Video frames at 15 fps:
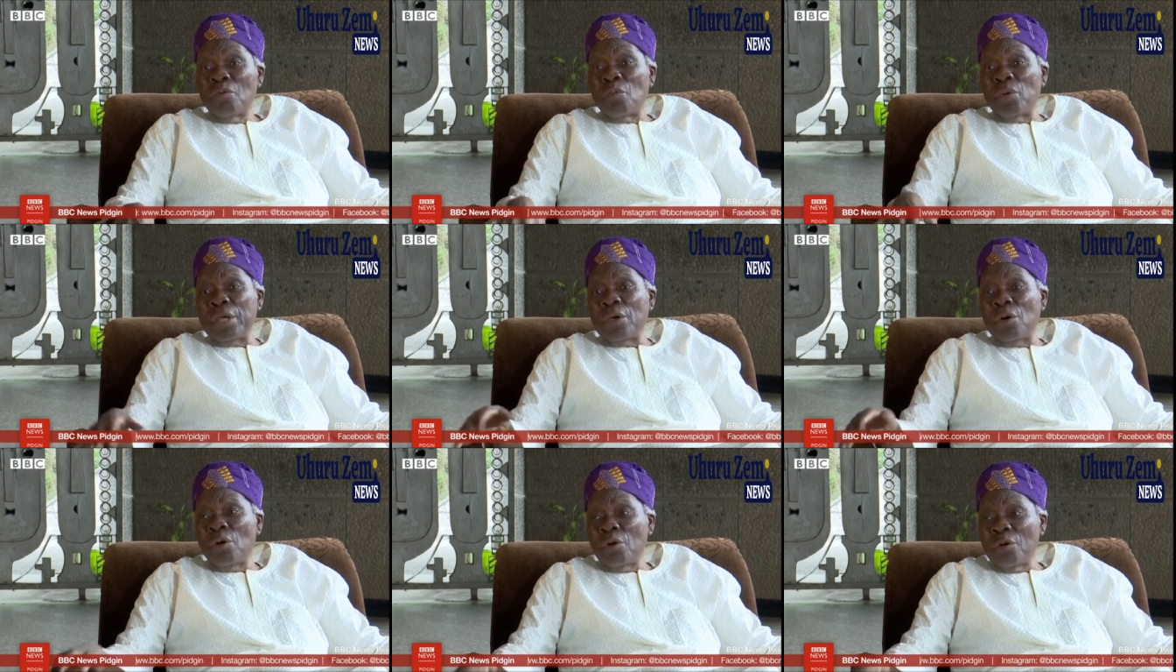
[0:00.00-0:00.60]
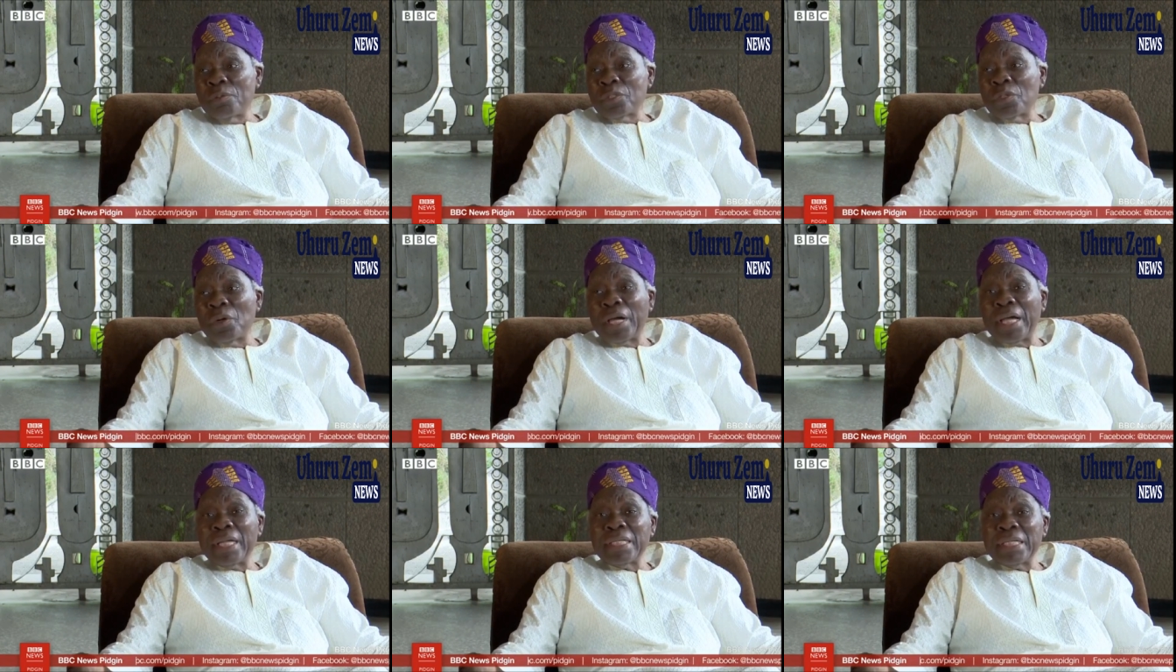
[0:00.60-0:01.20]
We hope to
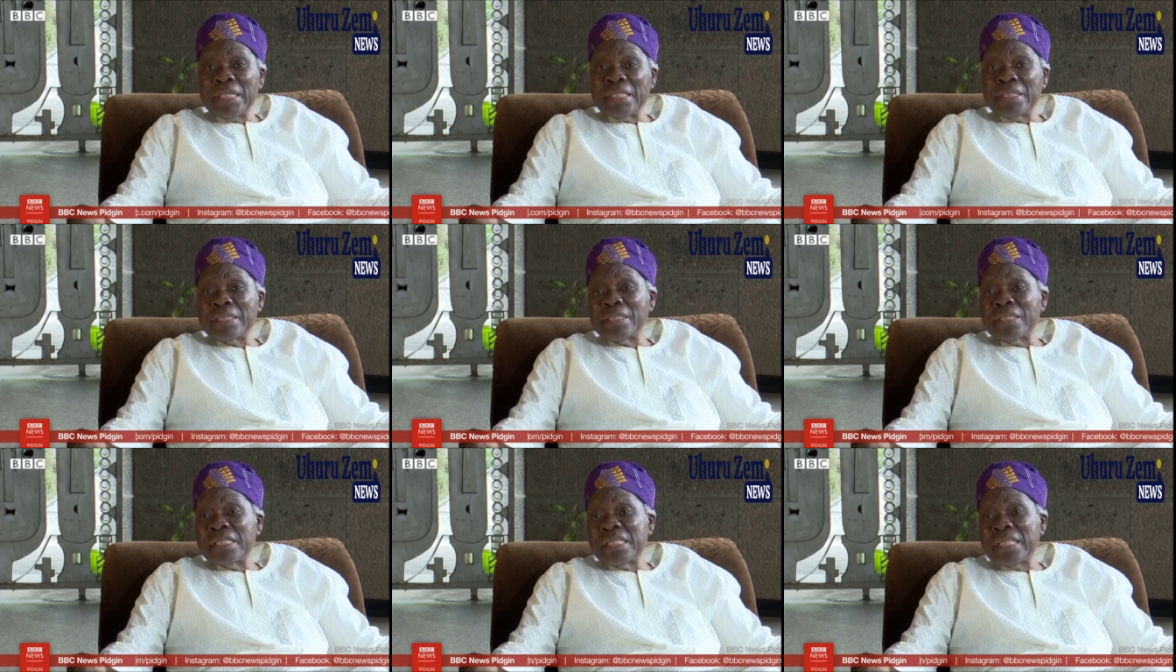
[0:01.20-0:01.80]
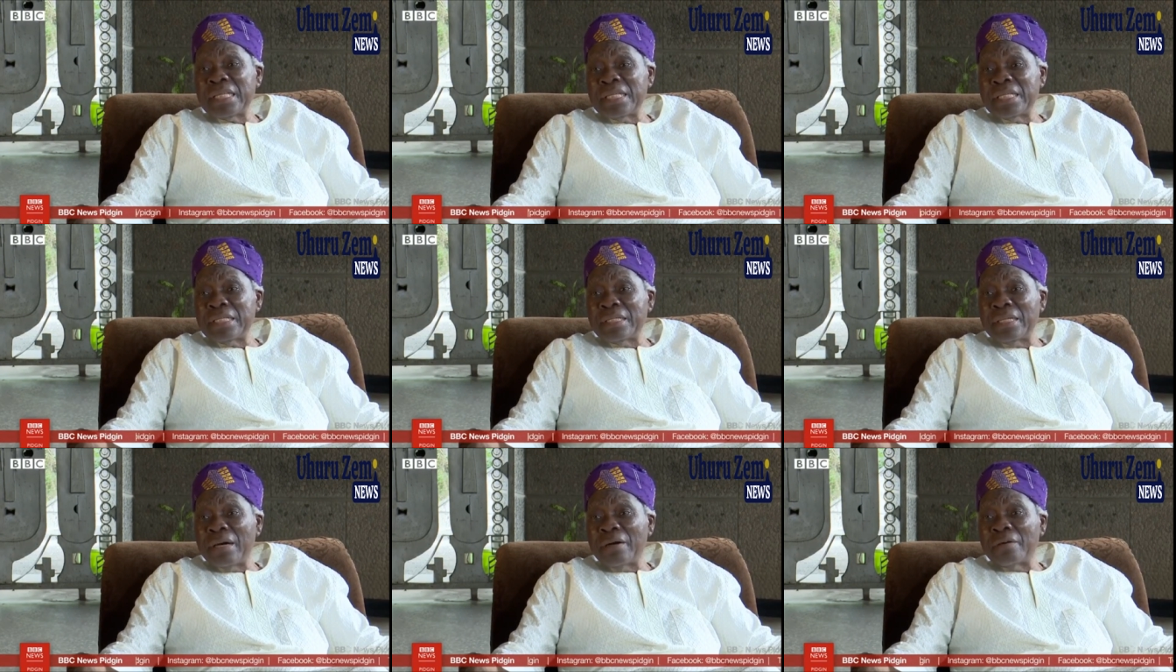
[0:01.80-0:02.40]
get this
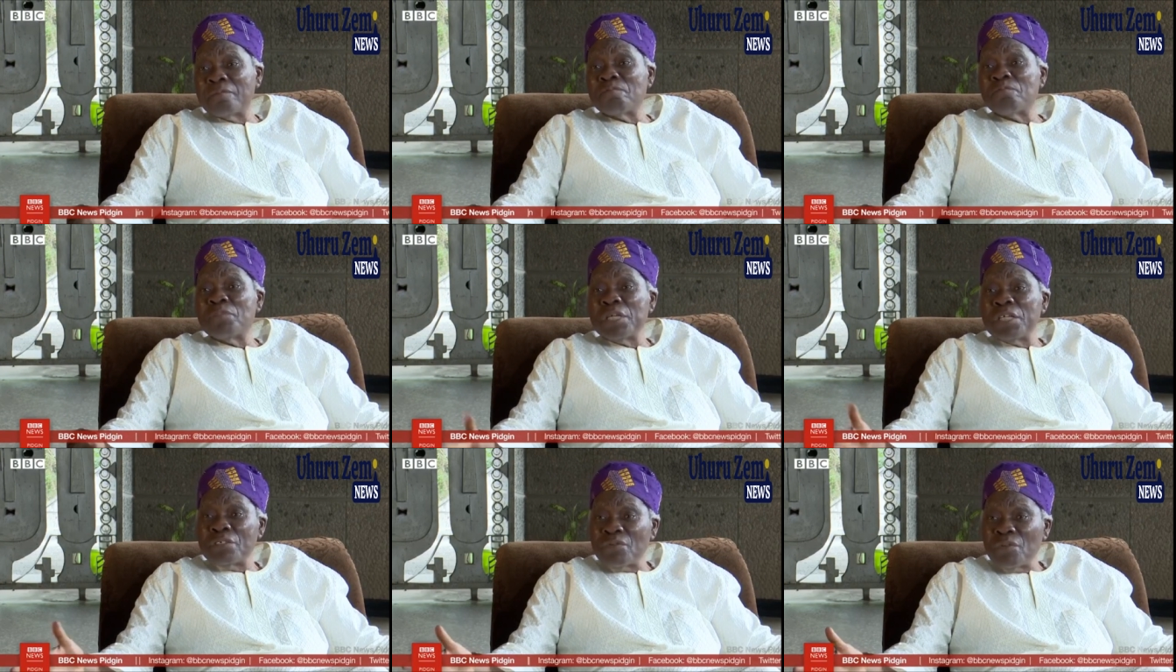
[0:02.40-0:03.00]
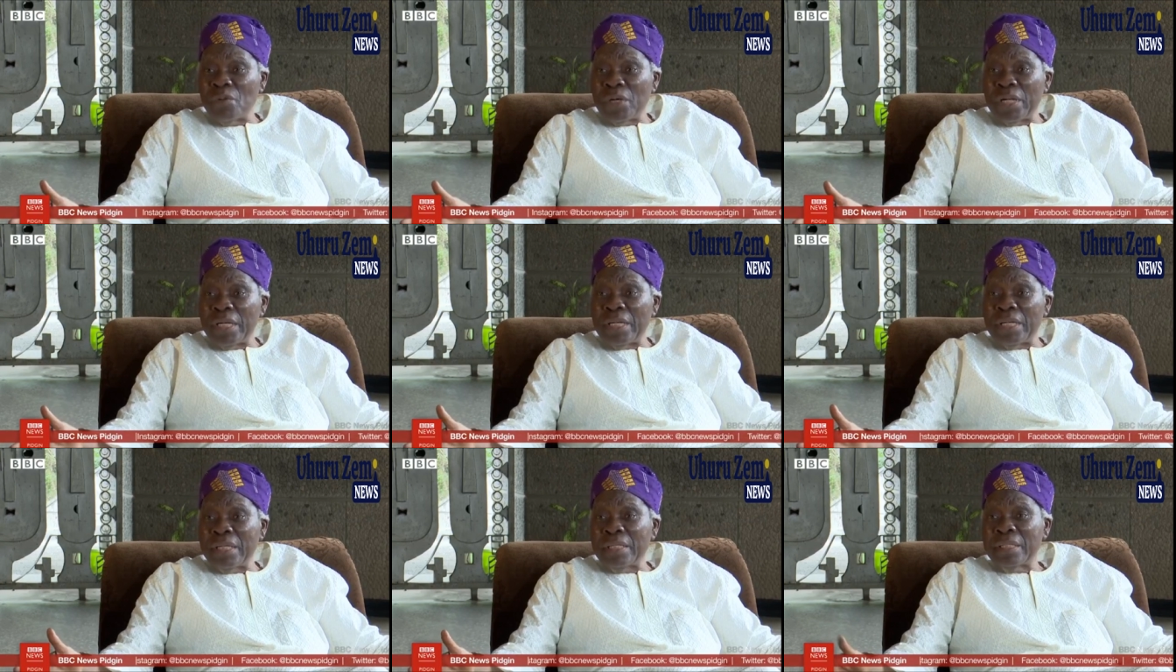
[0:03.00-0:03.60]
thing done peacefully,